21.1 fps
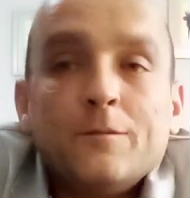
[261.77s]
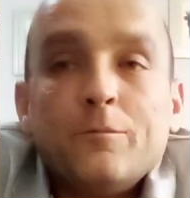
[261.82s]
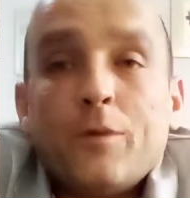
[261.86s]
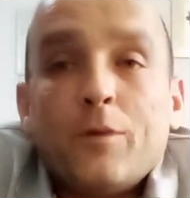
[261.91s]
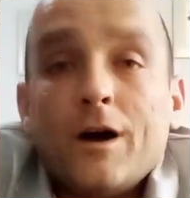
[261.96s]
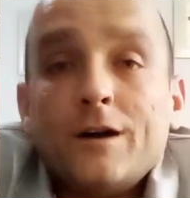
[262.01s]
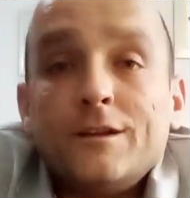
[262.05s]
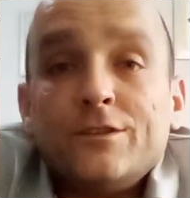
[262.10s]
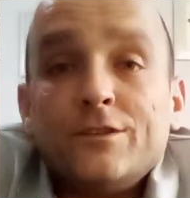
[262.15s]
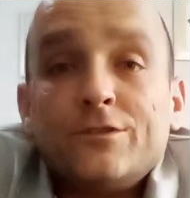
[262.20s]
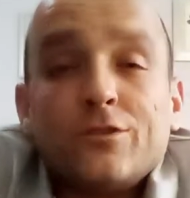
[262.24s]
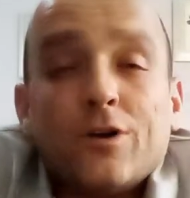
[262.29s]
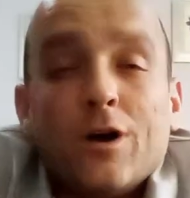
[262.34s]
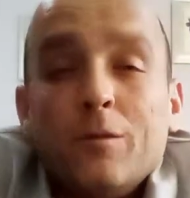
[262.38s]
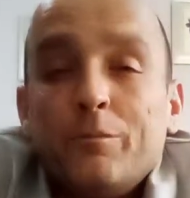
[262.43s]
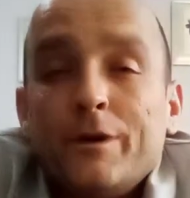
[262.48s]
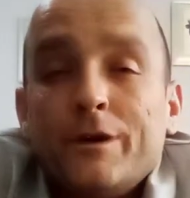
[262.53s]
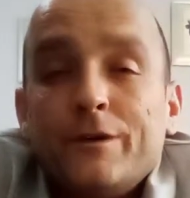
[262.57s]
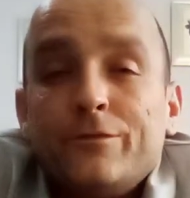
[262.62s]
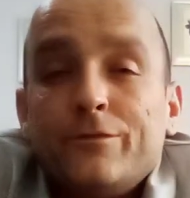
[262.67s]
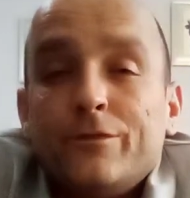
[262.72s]
By this time,
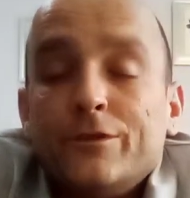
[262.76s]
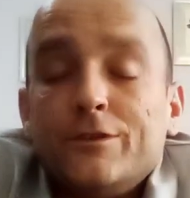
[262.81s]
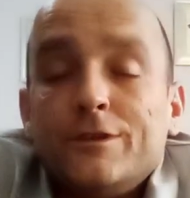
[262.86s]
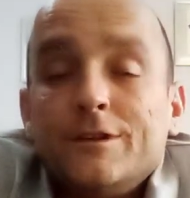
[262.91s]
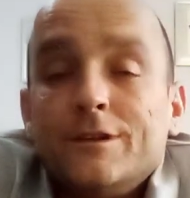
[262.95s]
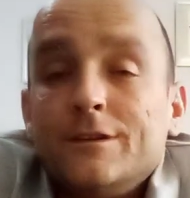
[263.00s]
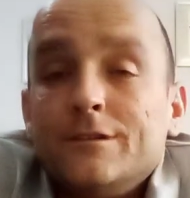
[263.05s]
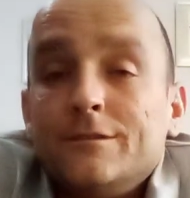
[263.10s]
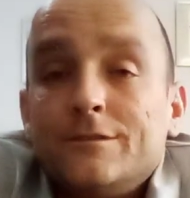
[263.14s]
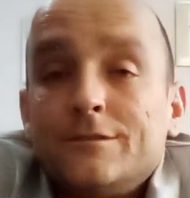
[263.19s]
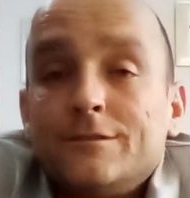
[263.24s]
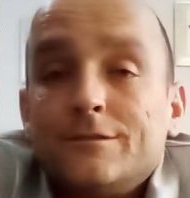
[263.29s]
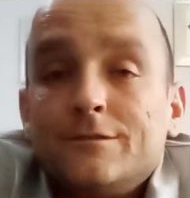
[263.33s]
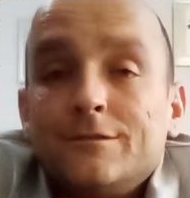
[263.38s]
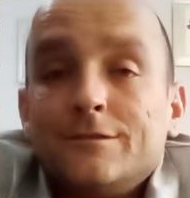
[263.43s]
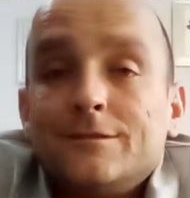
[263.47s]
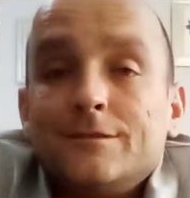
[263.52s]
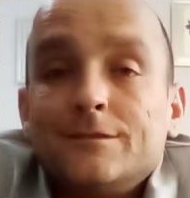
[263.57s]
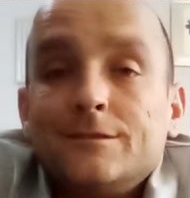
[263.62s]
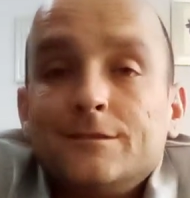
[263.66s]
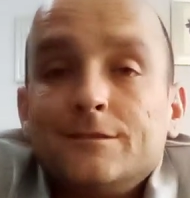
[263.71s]
Bedford is
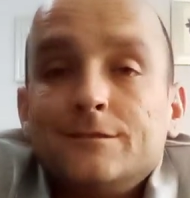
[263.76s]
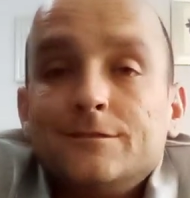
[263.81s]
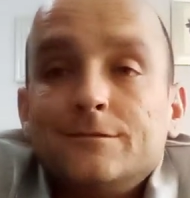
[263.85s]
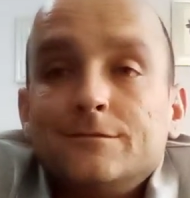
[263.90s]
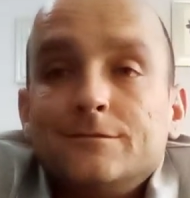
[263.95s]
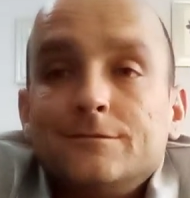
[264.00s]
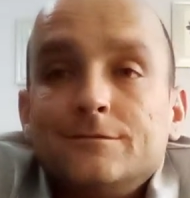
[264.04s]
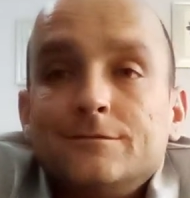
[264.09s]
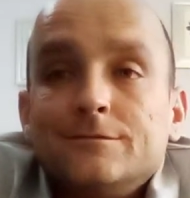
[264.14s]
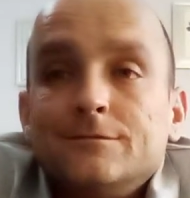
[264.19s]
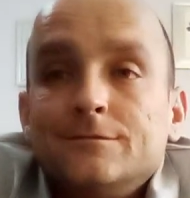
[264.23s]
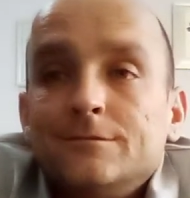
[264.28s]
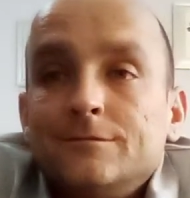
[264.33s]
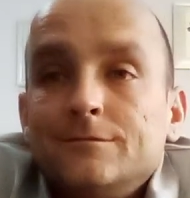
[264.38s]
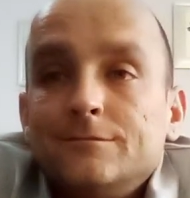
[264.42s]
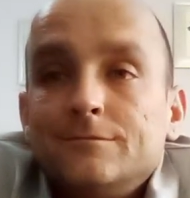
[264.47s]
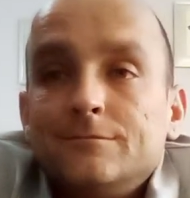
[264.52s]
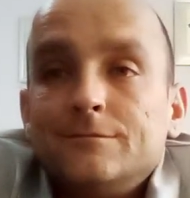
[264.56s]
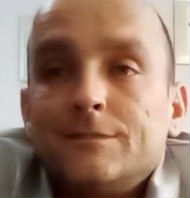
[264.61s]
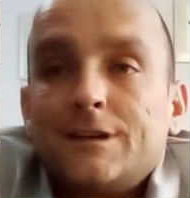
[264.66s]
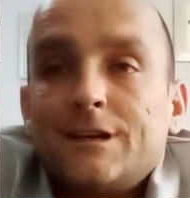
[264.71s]

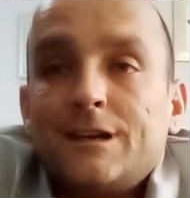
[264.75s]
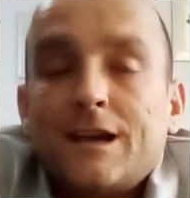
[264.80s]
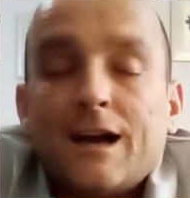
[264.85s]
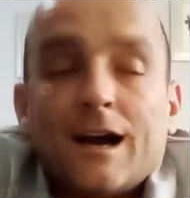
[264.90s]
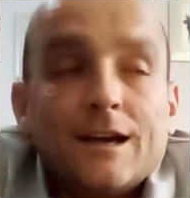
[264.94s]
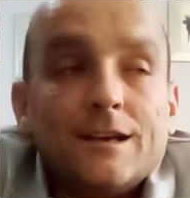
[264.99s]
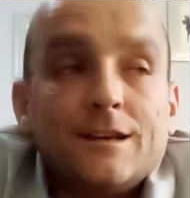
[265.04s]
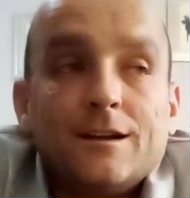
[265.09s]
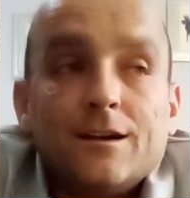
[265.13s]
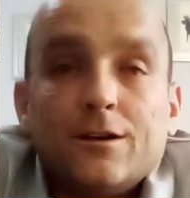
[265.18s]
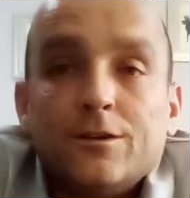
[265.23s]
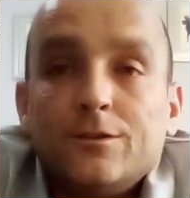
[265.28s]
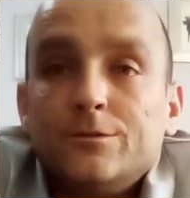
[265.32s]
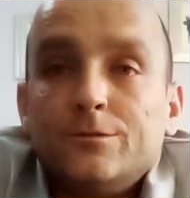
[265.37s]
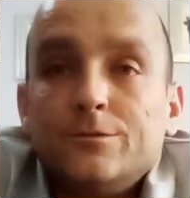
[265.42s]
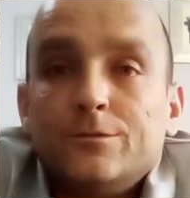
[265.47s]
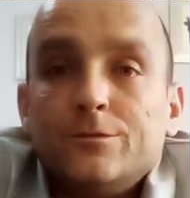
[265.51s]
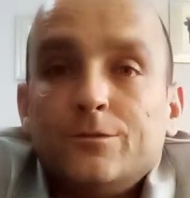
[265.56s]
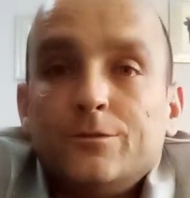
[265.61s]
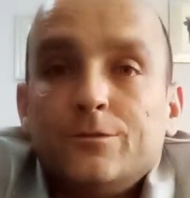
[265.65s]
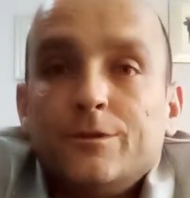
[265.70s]

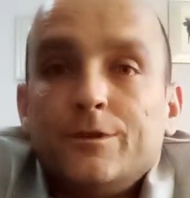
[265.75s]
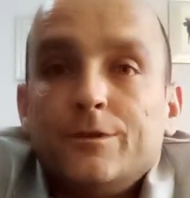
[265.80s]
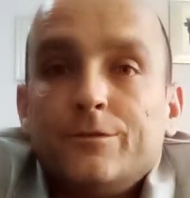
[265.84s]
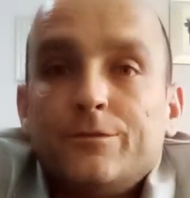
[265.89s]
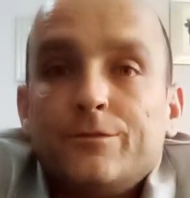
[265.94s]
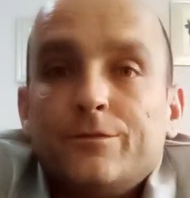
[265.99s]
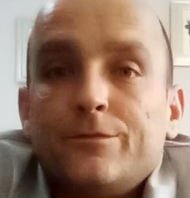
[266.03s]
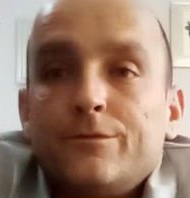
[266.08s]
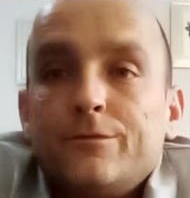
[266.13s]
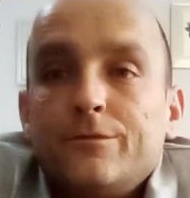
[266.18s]
Kago with